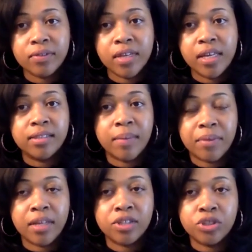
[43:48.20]
is
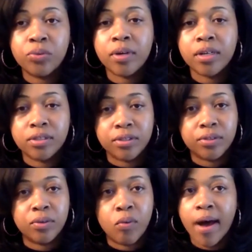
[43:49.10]
something that you want to
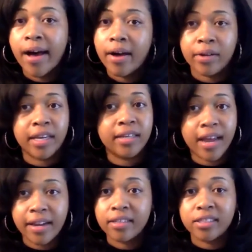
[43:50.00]
do while getting
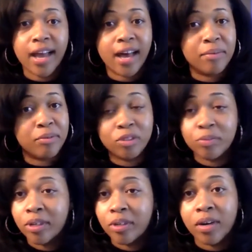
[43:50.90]
out of your job, if you're
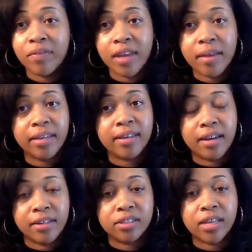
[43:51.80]
building wealth and getting out
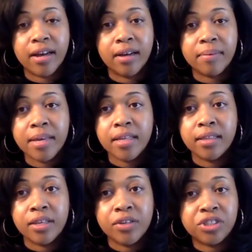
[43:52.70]
of your job,
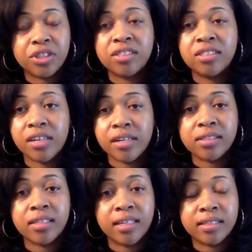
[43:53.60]
then you should
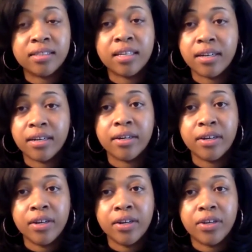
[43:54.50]
seriously consider,
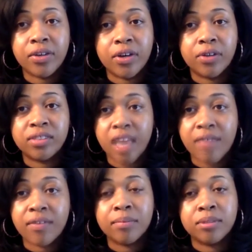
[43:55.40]
you know,
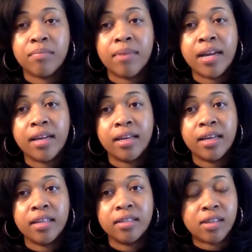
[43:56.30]
saving up some money
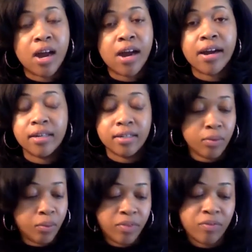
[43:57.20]
and start
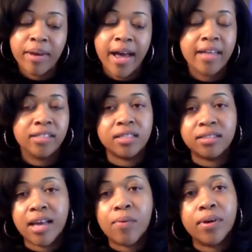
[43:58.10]
with buying just
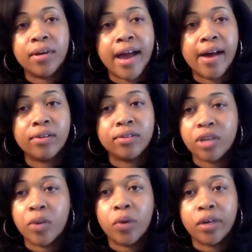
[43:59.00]
that one house
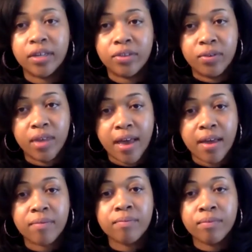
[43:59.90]
and working Definitely. through that.
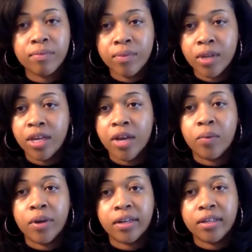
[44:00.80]
And
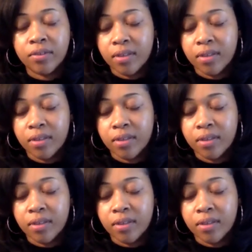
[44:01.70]
working through